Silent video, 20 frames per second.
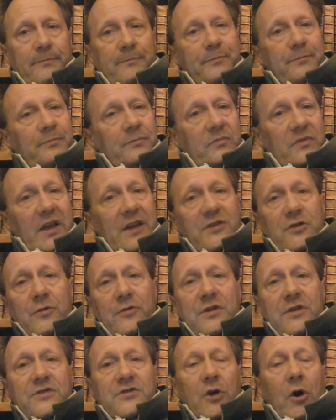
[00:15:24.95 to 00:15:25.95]
They do
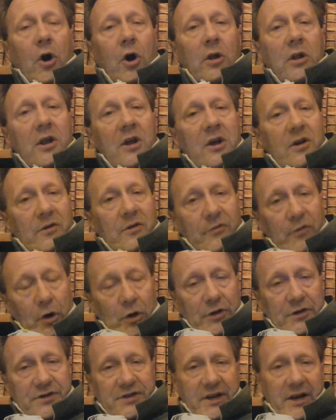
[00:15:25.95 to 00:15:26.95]
this all
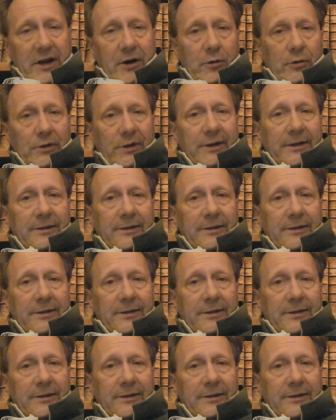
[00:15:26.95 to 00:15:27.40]
voluntarily.